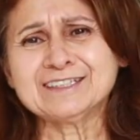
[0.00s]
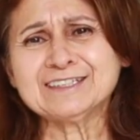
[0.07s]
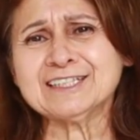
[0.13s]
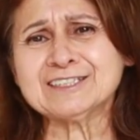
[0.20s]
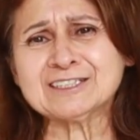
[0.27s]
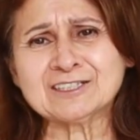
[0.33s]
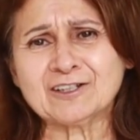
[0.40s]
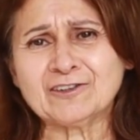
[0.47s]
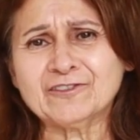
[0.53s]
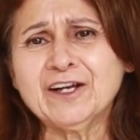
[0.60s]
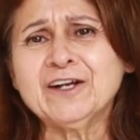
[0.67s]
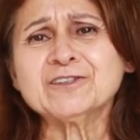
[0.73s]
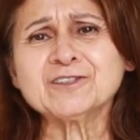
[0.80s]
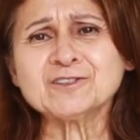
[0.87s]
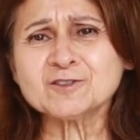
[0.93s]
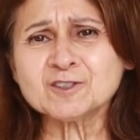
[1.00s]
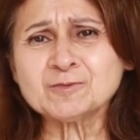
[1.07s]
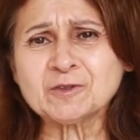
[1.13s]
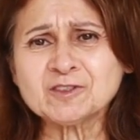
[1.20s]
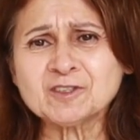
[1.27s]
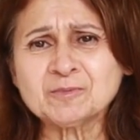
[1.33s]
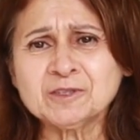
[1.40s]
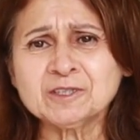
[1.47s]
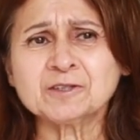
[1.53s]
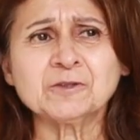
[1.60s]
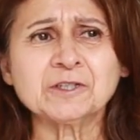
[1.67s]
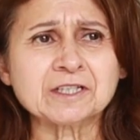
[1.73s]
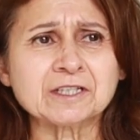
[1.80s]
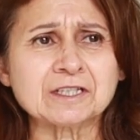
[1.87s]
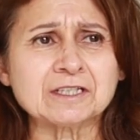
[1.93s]
That's enough. This was supposed to be a
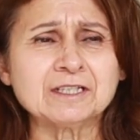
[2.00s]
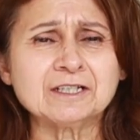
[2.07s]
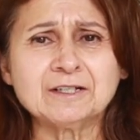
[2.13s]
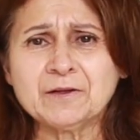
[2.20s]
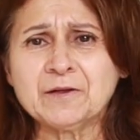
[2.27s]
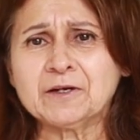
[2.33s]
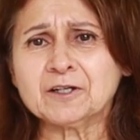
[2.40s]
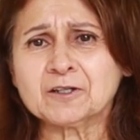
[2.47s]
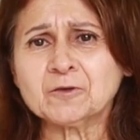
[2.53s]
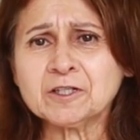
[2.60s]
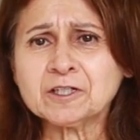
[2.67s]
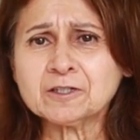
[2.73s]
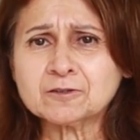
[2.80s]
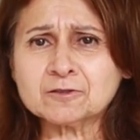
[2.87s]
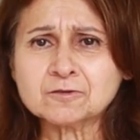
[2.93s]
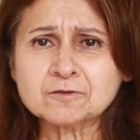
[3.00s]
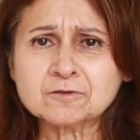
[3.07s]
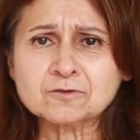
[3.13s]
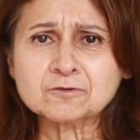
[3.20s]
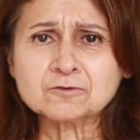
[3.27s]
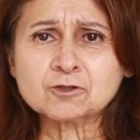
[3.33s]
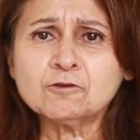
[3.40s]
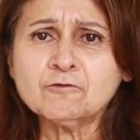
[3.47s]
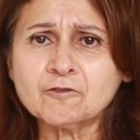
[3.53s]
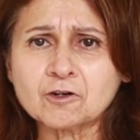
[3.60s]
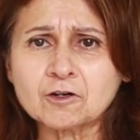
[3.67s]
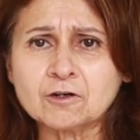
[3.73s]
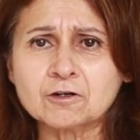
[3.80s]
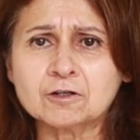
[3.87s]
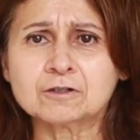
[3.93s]
quickie, a quick
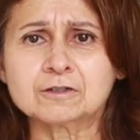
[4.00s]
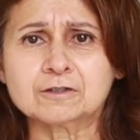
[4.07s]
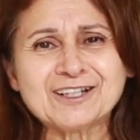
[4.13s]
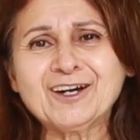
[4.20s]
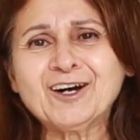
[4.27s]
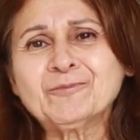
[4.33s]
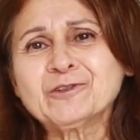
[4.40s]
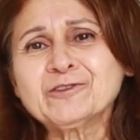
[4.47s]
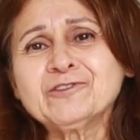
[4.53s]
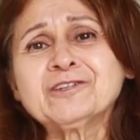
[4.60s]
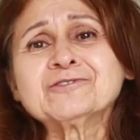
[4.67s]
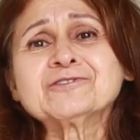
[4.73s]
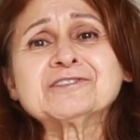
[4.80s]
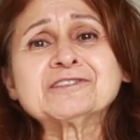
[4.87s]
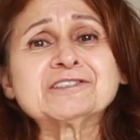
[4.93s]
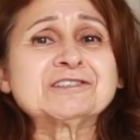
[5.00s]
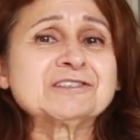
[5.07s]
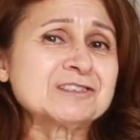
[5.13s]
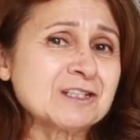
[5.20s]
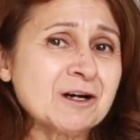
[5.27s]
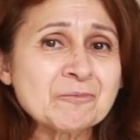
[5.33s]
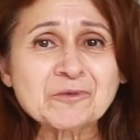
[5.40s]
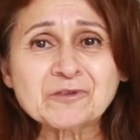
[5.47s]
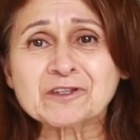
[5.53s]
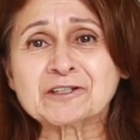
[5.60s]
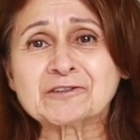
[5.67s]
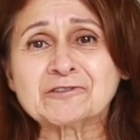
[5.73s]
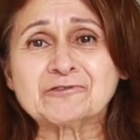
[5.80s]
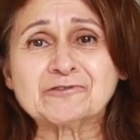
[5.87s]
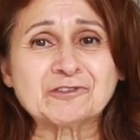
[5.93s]
twofer. So I hope you found
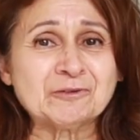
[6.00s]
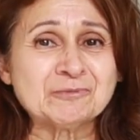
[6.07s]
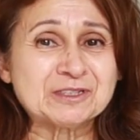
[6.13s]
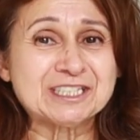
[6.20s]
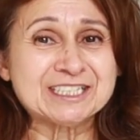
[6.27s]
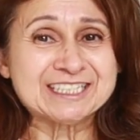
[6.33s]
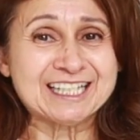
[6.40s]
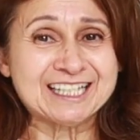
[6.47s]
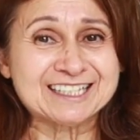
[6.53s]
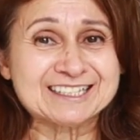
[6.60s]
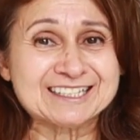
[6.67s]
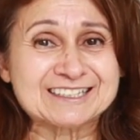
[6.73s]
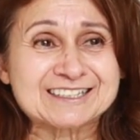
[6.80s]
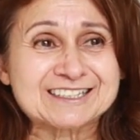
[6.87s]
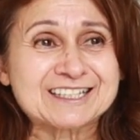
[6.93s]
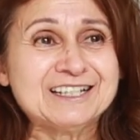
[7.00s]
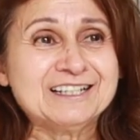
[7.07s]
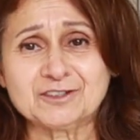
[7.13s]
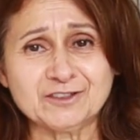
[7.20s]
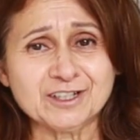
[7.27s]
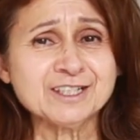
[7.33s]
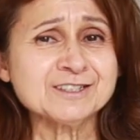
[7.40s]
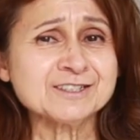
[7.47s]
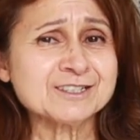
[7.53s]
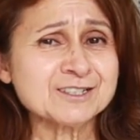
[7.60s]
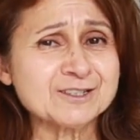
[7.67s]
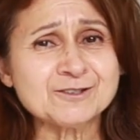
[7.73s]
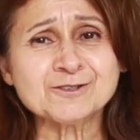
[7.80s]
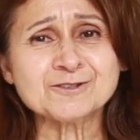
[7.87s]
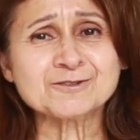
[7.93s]
something from today's crazy
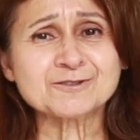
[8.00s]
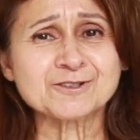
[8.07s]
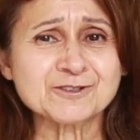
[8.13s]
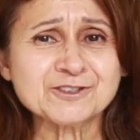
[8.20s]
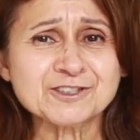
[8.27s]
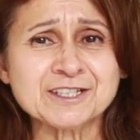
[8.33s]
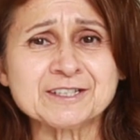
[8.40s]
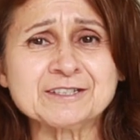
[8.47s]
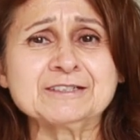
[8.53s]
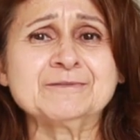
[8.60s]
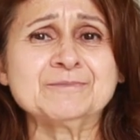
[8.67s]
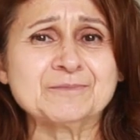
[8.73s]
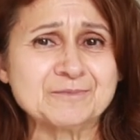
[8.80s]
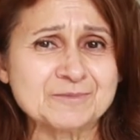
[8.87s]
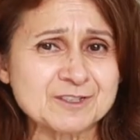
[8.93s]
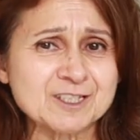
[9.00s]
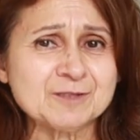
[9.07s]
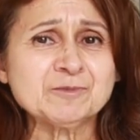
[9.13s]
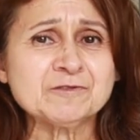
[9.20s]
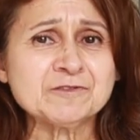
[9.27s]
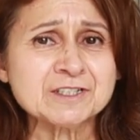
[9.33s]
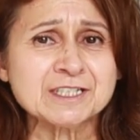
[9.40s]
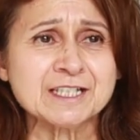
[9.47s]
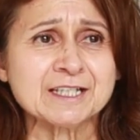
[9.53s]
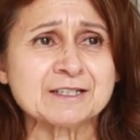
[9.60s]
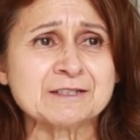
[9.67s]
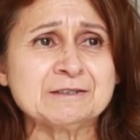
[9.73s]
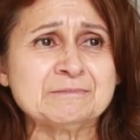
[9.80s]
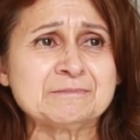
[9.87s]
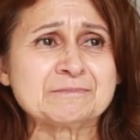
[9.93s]
cool crochet tip of the
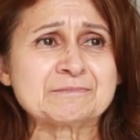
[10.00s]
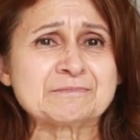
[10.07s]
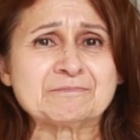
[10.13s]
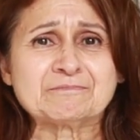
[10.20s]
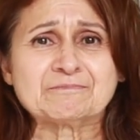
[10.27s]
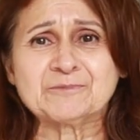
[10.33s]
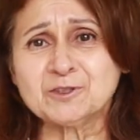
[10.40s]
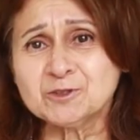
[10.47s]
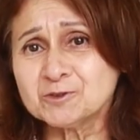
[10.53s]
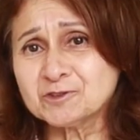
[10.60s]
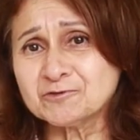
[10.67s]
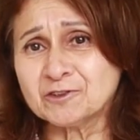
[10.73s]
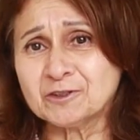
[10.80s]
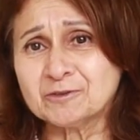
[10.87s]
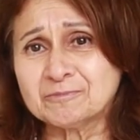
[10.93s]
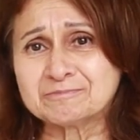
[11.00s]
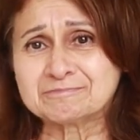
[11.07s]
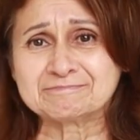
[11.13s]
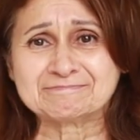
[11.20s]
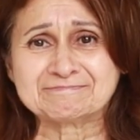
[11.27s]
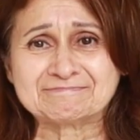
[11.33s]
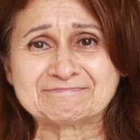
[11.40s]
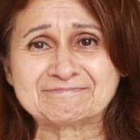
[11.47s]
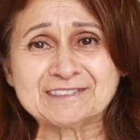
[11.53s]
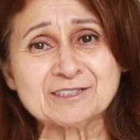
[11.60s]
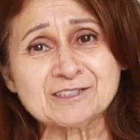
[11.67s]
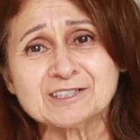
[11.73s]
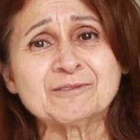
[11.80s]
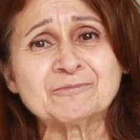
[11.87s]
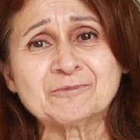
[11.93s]
day useful
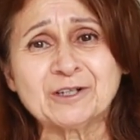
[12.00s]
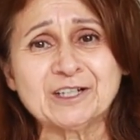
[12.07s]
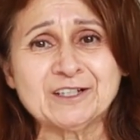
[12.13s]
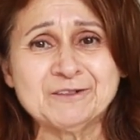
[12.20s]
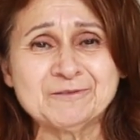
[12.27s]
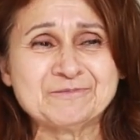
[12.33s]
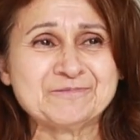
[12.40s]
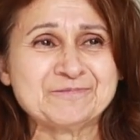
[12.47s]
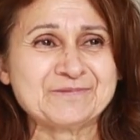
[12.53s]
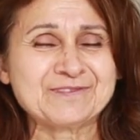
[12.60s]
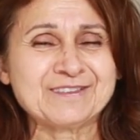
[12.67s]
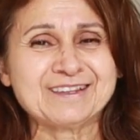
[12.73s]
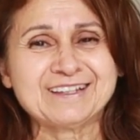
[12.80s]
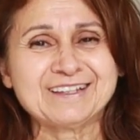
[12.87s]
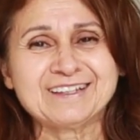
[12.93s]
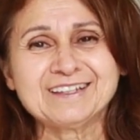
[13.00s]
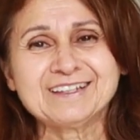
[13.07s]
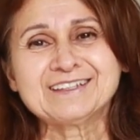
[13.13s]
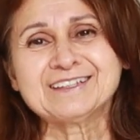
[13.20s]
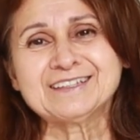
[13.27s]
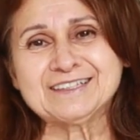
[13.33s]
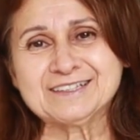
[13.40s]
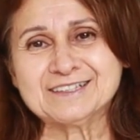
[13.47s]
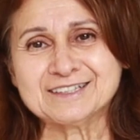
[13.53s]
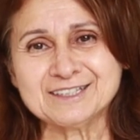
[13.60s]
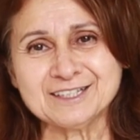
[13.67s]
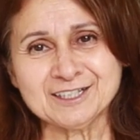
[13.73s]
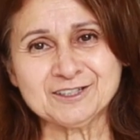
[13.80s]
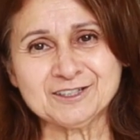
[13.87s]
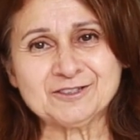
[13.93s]
in some way.
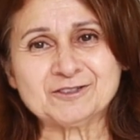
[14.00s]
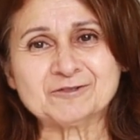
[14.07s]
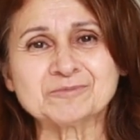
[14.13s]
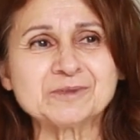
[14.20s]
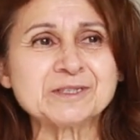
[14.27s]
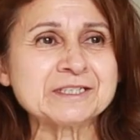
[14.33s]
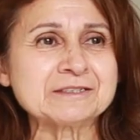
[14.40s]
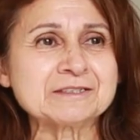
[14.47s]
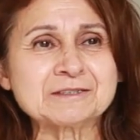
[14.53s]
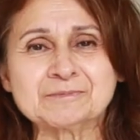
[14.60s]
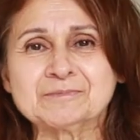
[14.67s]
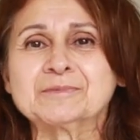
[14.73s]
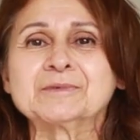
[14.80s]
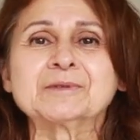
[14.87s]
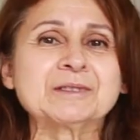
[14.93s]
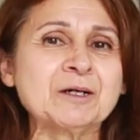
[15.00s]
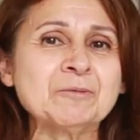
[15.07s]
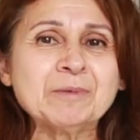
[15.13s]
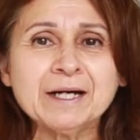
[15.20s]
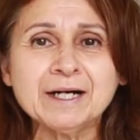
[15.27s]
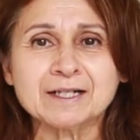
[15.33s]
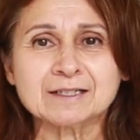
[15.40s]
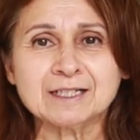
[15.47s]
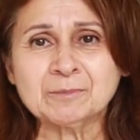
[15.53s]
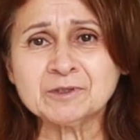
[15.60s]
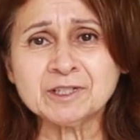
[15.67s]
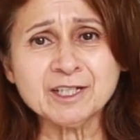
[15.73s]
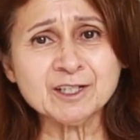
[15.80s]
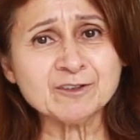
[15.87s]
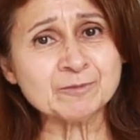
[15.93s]
Thank you. Please come back. I
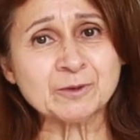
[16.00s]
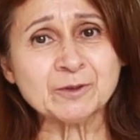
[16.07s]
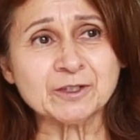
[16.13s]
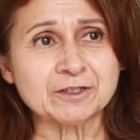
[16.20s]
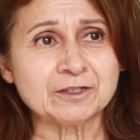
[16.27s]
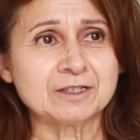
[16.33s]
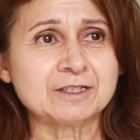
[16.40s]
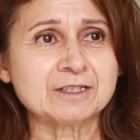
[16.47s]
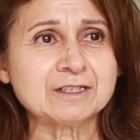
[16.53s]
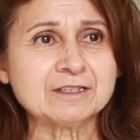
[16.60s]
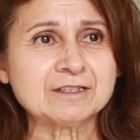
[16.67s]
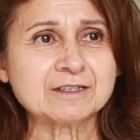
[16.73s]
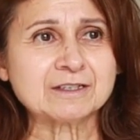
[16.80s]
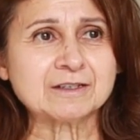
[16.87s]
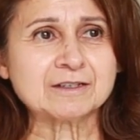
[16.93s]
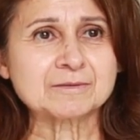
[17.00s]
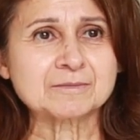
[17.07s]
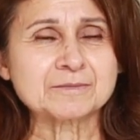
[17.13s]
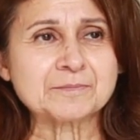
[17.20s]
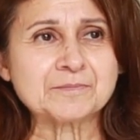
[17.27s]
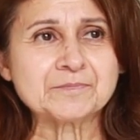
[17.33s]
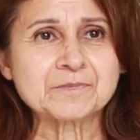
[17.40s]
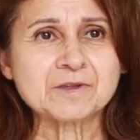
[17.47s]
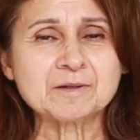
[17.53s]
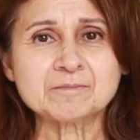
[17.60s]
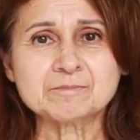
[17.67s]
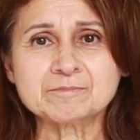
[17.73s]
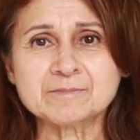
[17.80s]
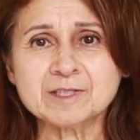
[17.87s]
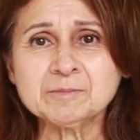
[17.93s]
want to have more.
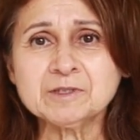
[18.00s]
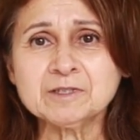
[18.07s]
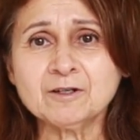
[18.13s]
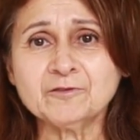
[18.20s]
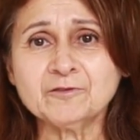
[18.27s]
Maybe,